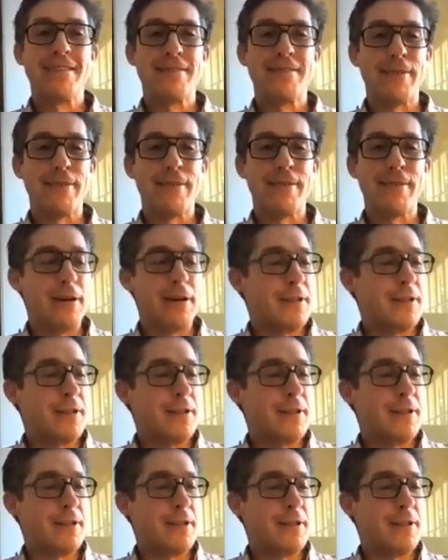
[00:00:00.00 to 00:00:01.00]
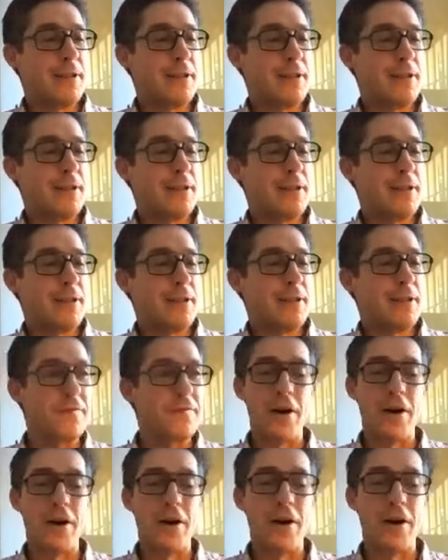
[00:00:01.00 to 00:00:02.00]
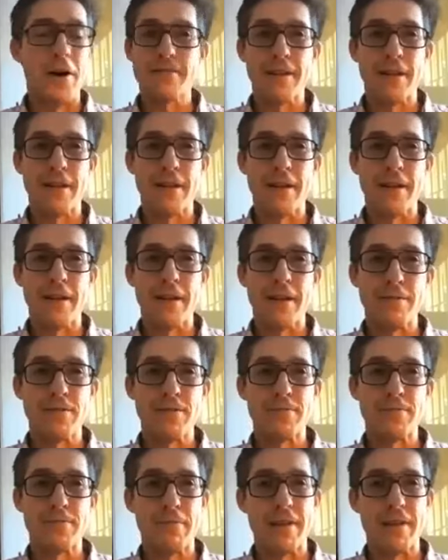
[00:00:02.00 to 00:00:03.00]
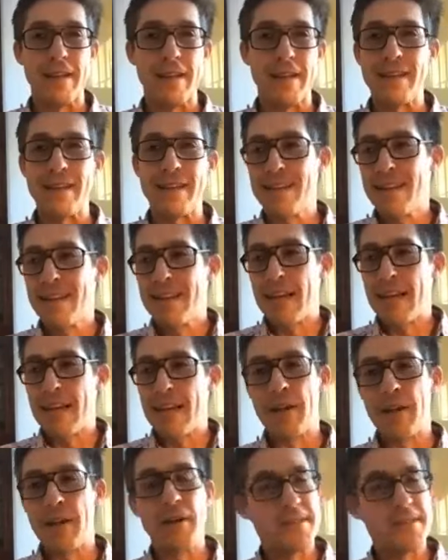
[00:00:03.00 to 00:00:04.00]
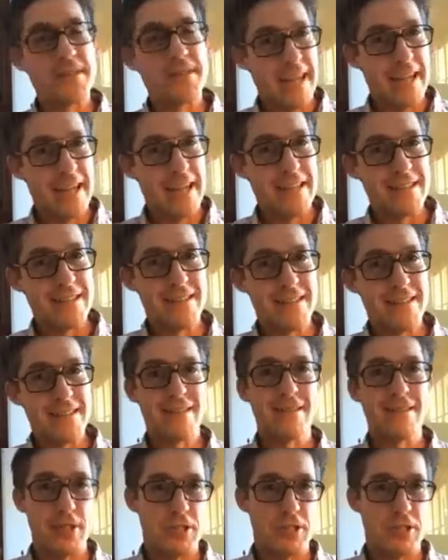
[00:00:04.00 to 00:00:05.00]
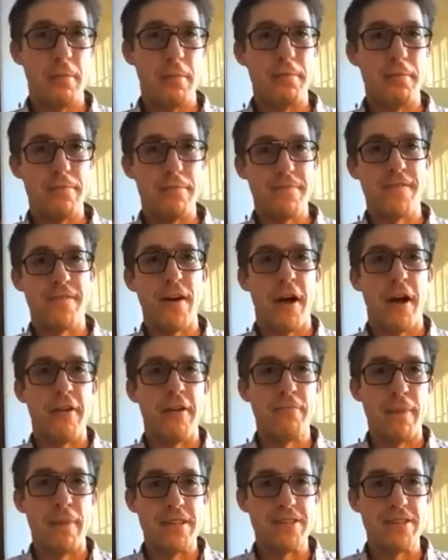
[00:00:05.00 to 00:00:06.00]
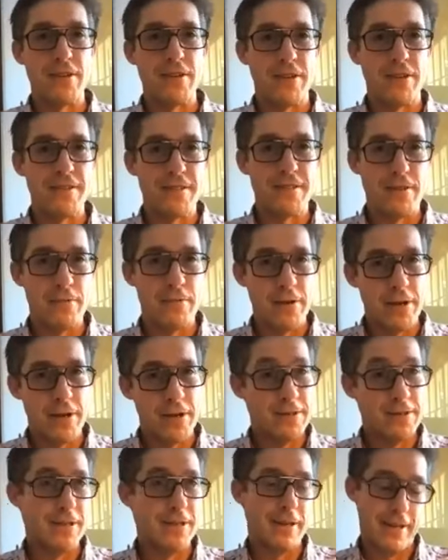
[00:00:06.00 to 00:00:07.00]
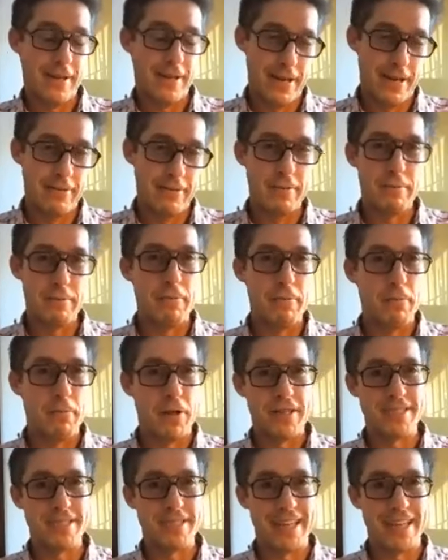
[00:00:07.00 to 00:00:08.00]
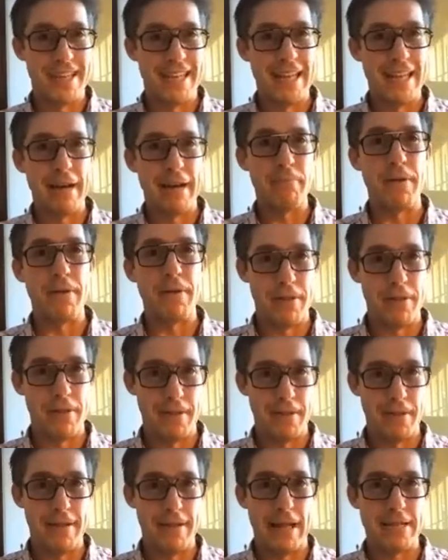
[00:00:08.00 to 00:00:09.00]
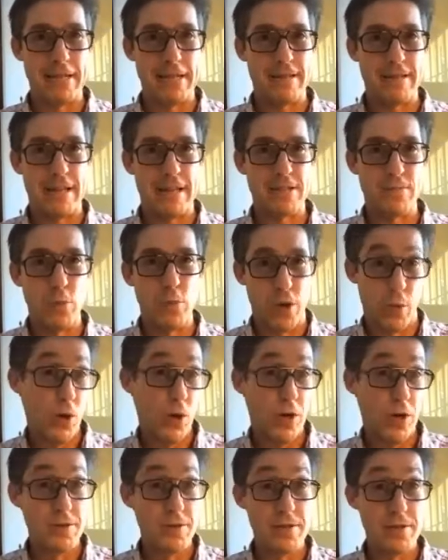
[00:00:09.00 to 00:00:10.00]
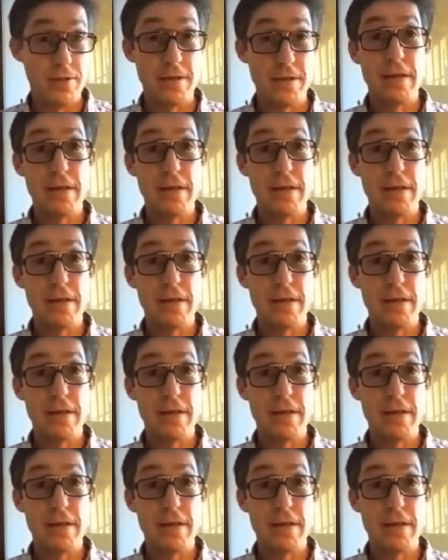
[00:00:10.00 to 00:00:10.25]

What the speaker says: So there was a couple of yachts, which was probably in those days the top 5 best yachts in the world. You know, I'm a bit modest saying that, but that's what it was.